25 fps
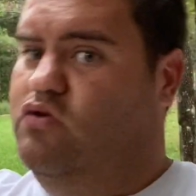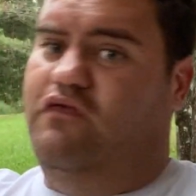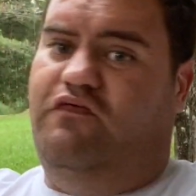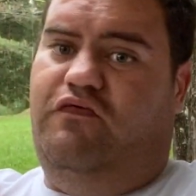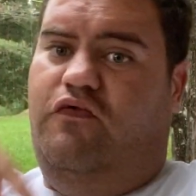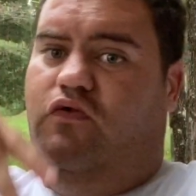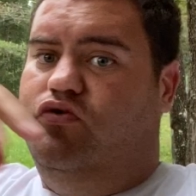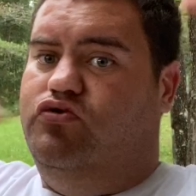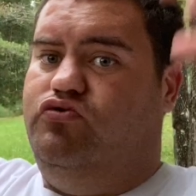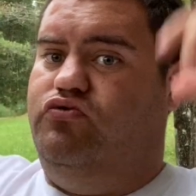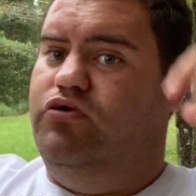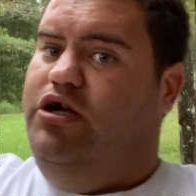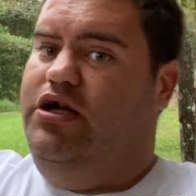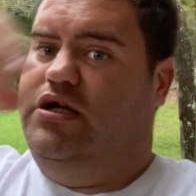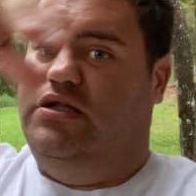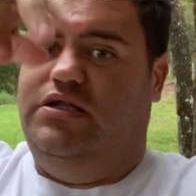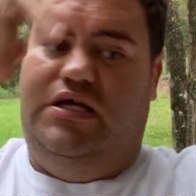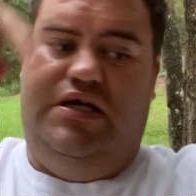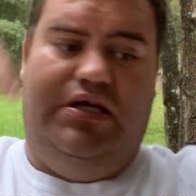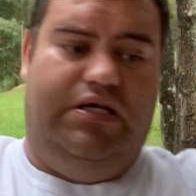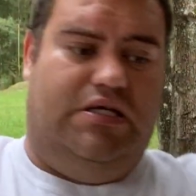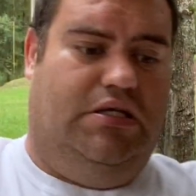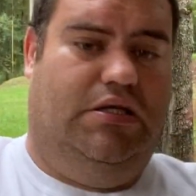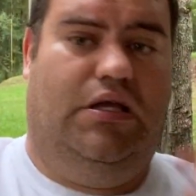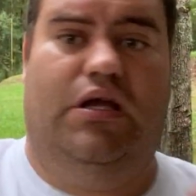The phone's ringing
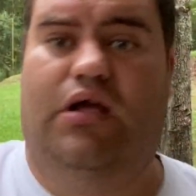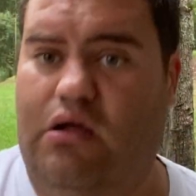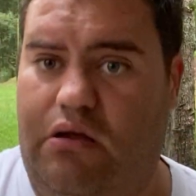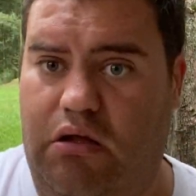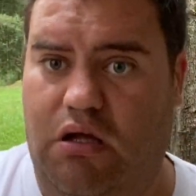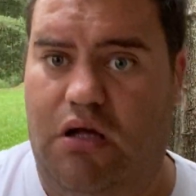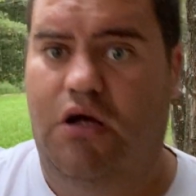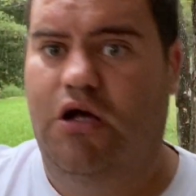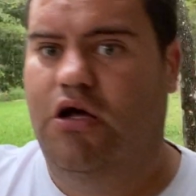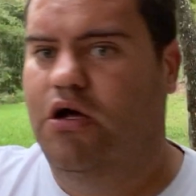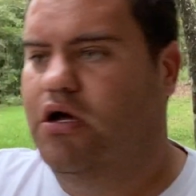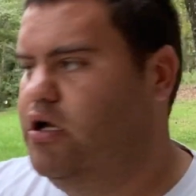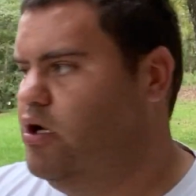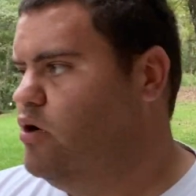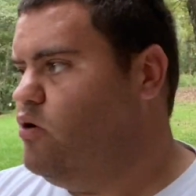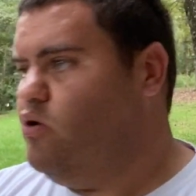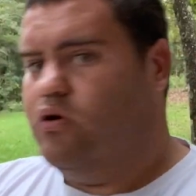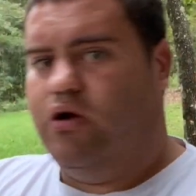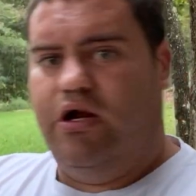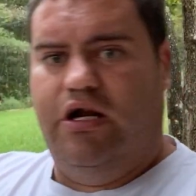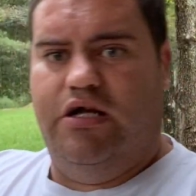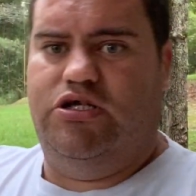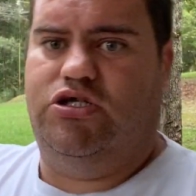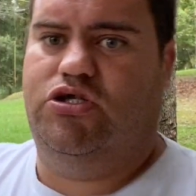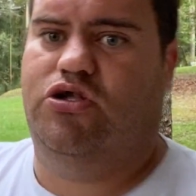this and go
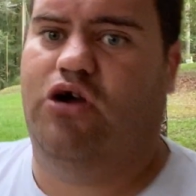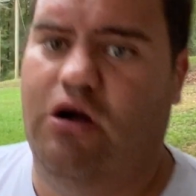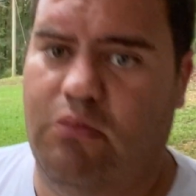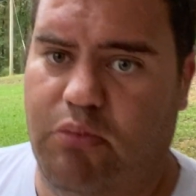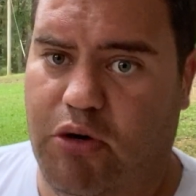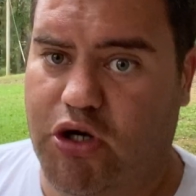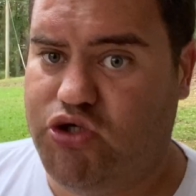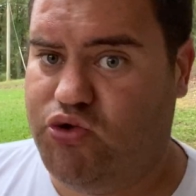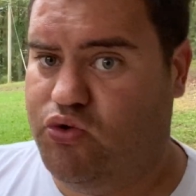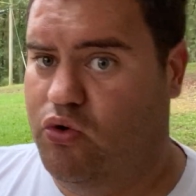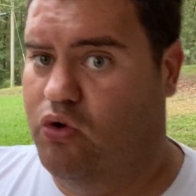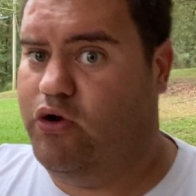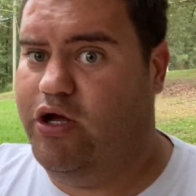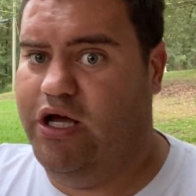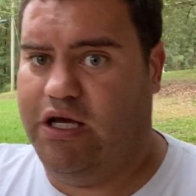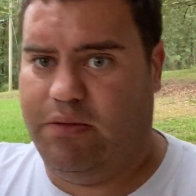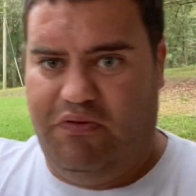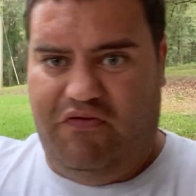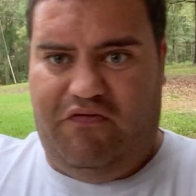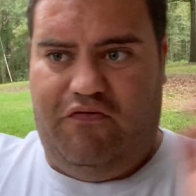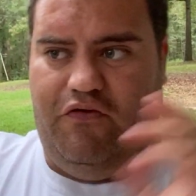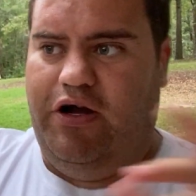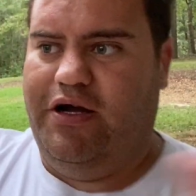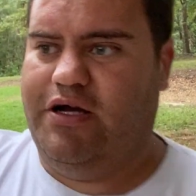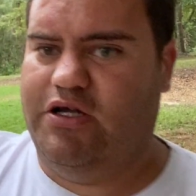get a Starbucks real quick
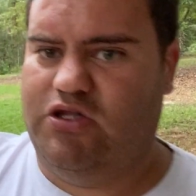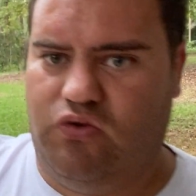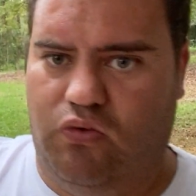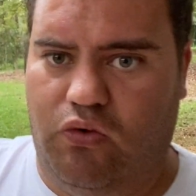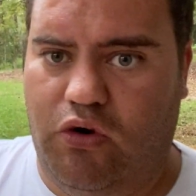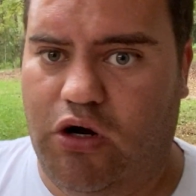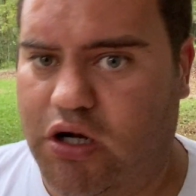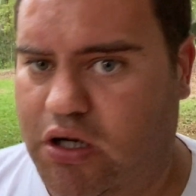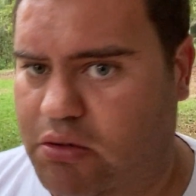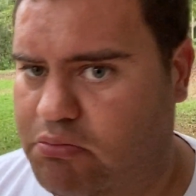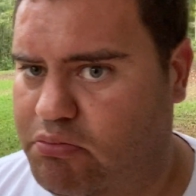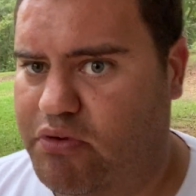before I get to work.